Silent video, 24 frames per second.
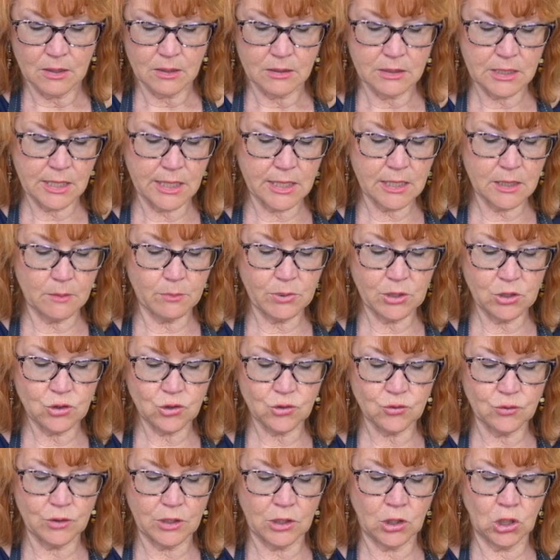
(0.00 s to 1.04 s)
taking a
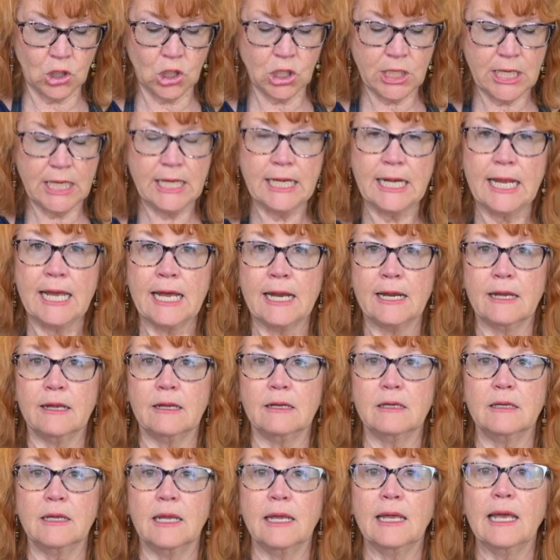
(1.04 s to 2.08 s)
picture and looking at it
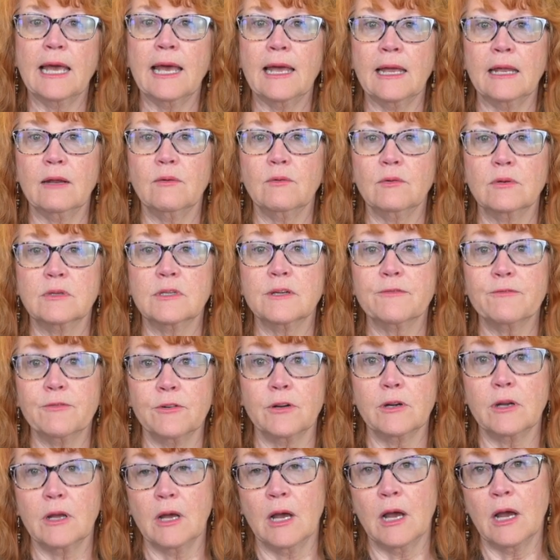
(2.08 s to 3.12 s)
at
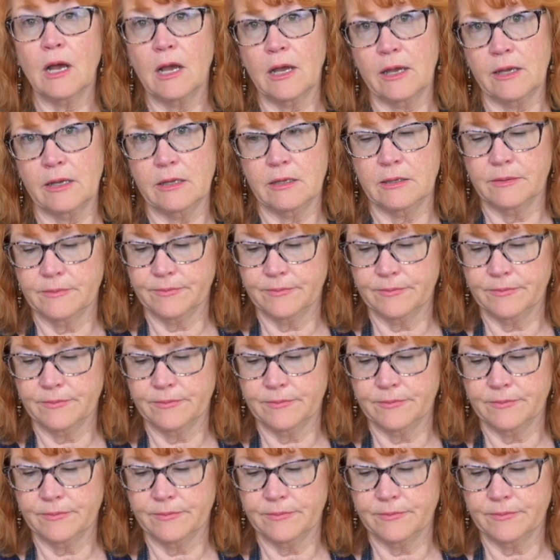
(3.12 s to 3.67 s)
different eyes.